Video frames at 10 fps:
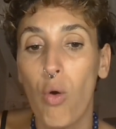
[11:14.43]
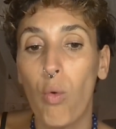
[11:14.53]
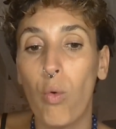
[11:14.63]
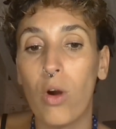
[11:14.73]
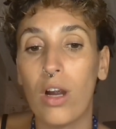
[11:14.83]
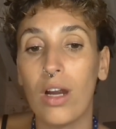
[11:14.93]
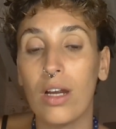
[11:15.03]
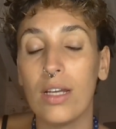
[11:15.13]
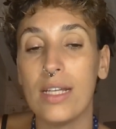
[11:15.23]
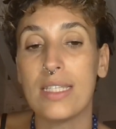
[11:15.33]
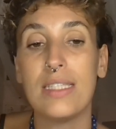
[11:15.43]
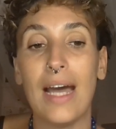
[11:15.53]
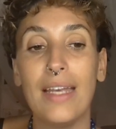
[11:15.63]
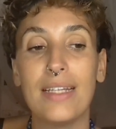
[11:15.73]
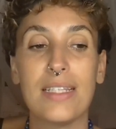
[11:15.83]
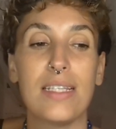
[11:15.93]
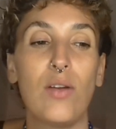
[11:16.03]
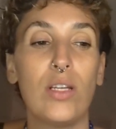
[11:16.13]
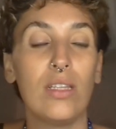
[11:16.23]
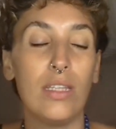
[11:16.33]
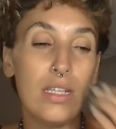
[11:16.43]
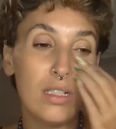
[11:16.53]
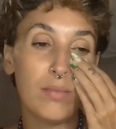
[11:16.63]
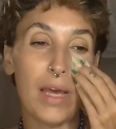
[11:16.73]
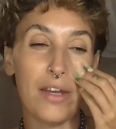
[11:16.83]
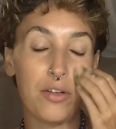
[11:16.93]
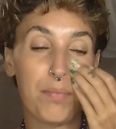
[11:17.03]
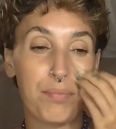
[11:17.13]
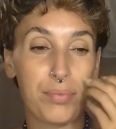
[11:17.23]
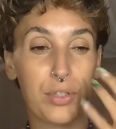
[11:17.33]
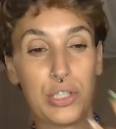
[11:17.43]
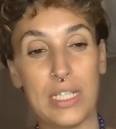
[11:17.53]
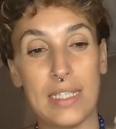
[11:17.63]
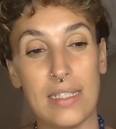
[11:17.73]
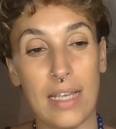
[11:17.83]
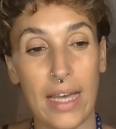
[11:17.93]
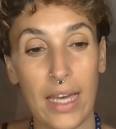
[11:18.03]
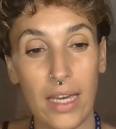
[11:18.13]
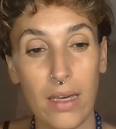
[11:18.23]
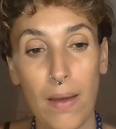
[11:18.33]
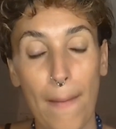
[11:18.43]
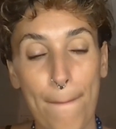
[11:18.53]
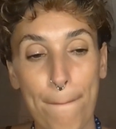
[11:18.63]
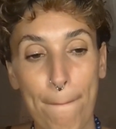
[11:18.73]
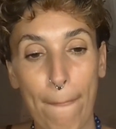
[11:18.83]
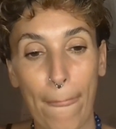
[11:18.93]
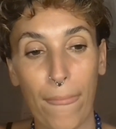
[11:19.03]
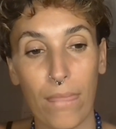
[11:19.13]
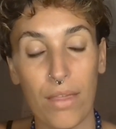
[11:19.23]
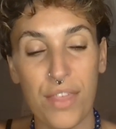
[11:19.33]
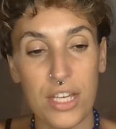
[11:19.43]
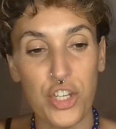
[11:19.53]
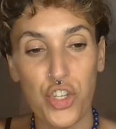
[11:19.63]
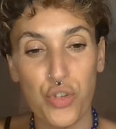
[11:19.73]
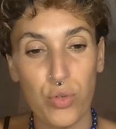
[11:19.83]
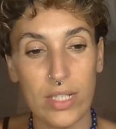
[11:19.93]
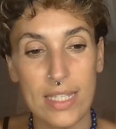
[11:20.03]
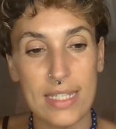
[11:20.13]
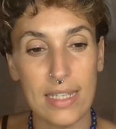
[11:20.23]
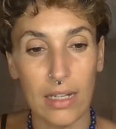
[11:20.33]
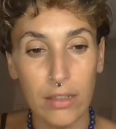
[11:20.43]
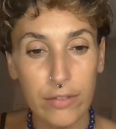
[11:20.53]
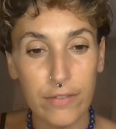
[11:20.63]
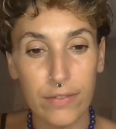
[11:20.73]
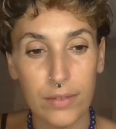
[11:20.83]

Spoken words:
or it's not necessarily a legal matter per se, the issue itself,